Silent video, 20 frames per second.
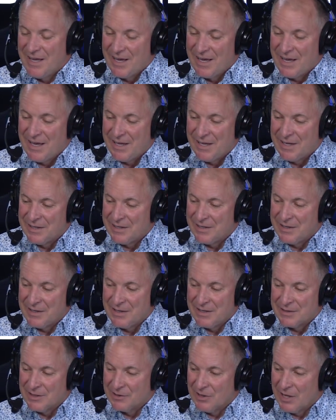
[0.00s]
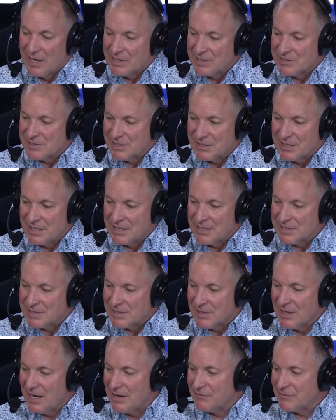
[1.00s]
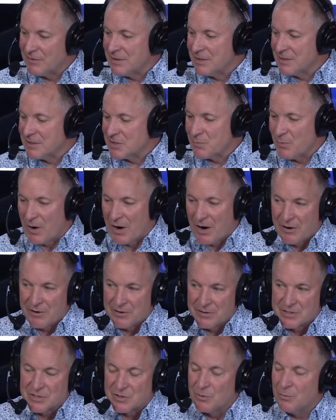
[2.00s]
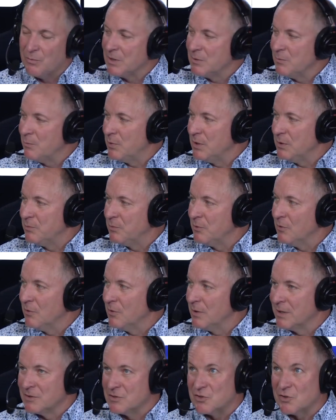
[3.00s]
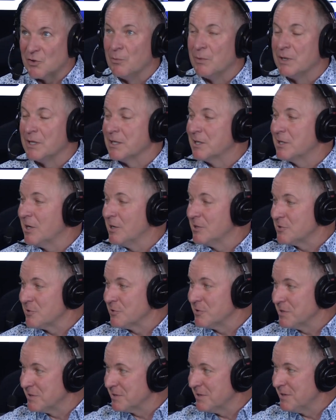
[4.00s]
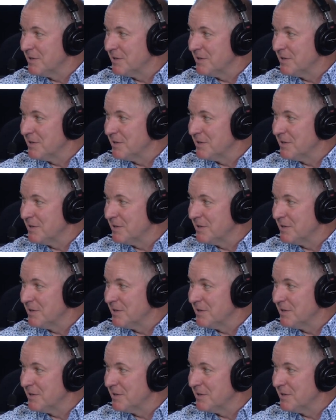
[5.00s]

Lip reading: and the legacy that he's left and inspired so many people in so many countries